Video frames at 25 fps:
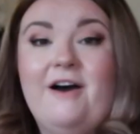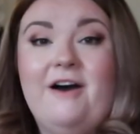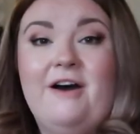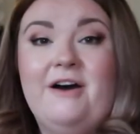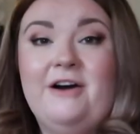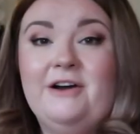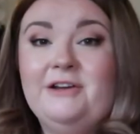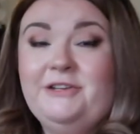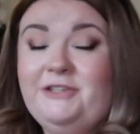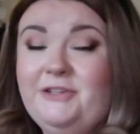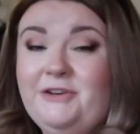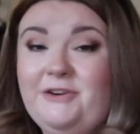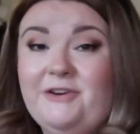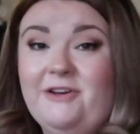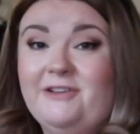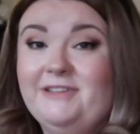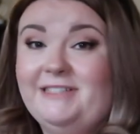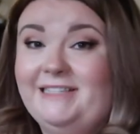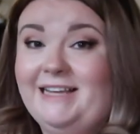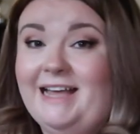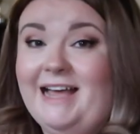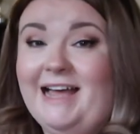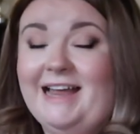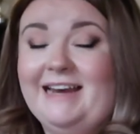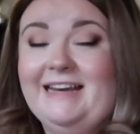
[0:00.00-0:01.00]
I do not
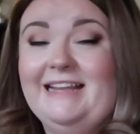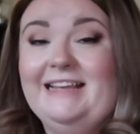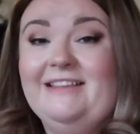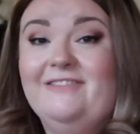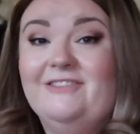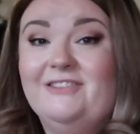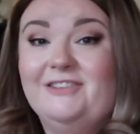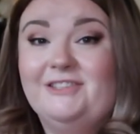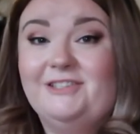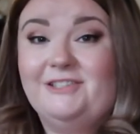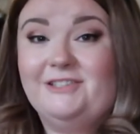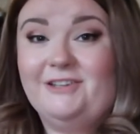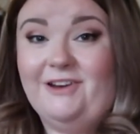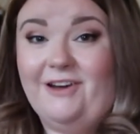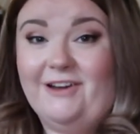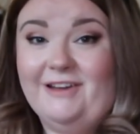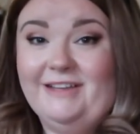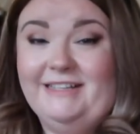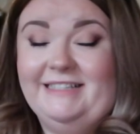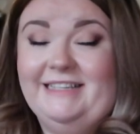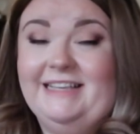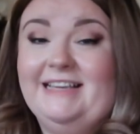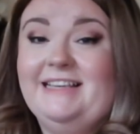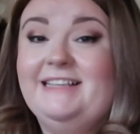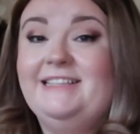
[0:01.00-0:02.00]
tan in the
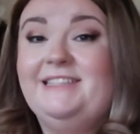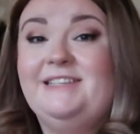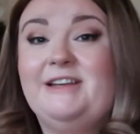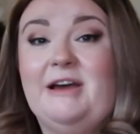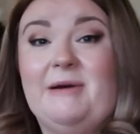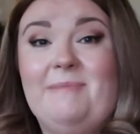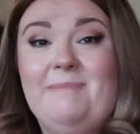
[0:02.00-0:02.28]
slightest.